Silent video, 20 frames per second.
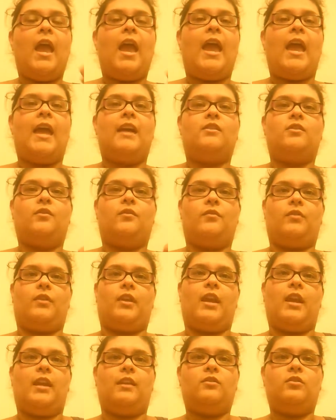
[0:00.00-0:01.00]
and don't
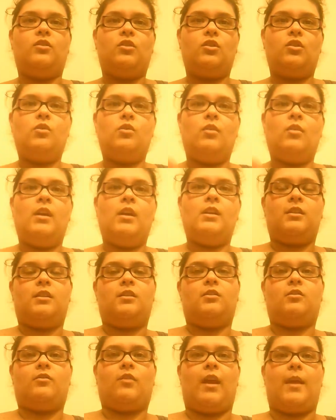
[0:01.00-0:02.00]
forget to
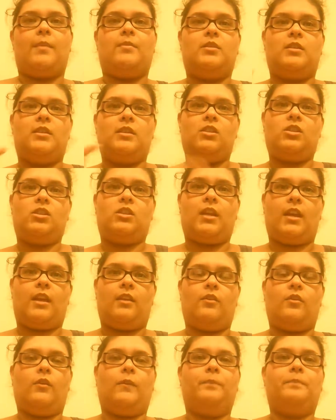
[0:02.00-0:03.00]
subscribe to this
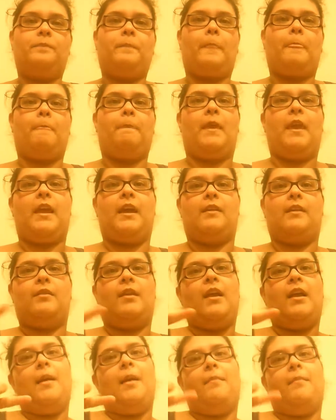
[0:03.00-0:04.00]
channel and
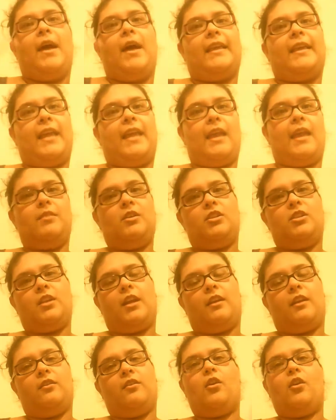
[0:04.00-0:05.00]
my gaming
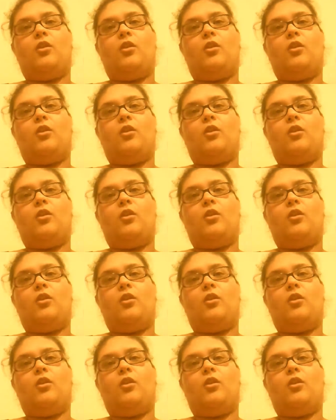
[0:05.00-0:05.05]
channel.